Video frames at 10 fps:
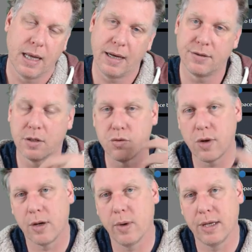And it's a
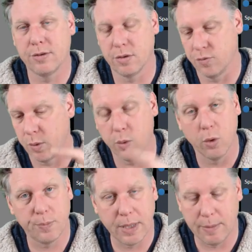great way to
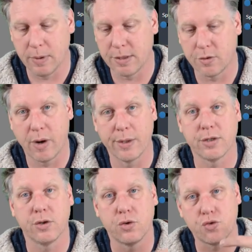reward people. It's a great way
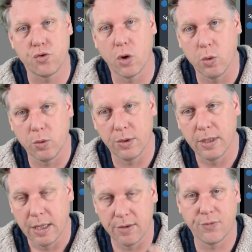to control
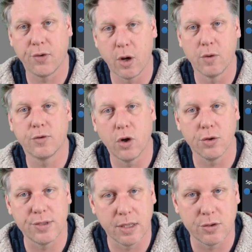the flow of
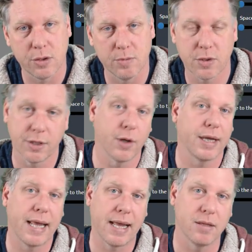content to them so they don't
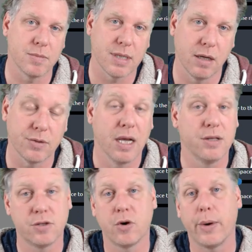get ahead of themselves.
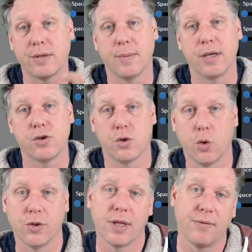It's a great way to make
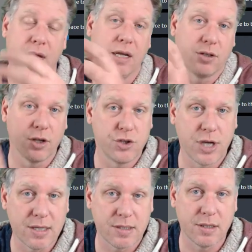sure that they've
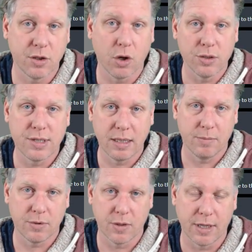digested
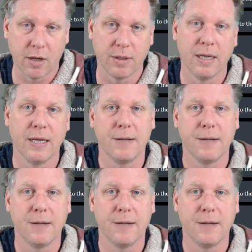content so they don't